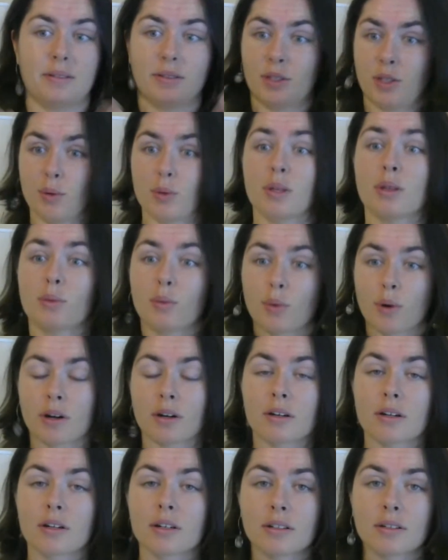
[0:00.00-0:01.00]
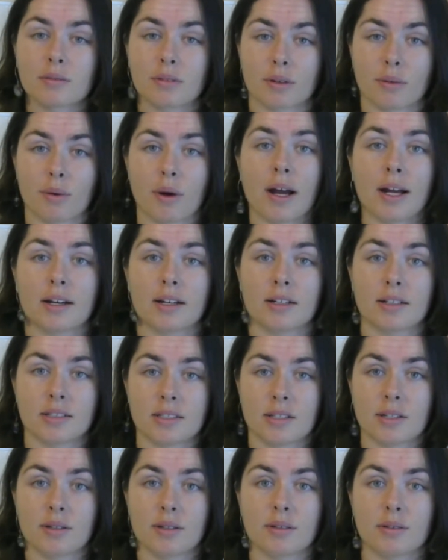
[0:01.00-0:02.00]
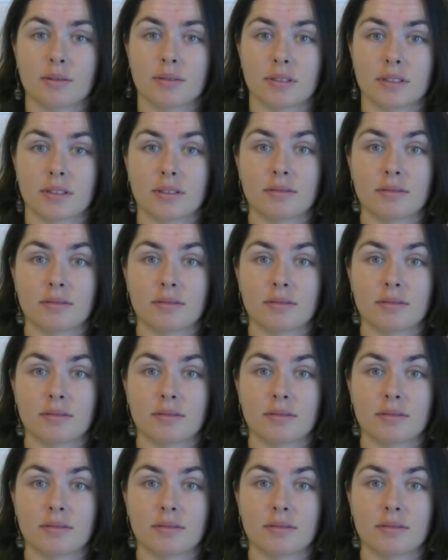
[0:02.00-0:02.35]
doing the work required to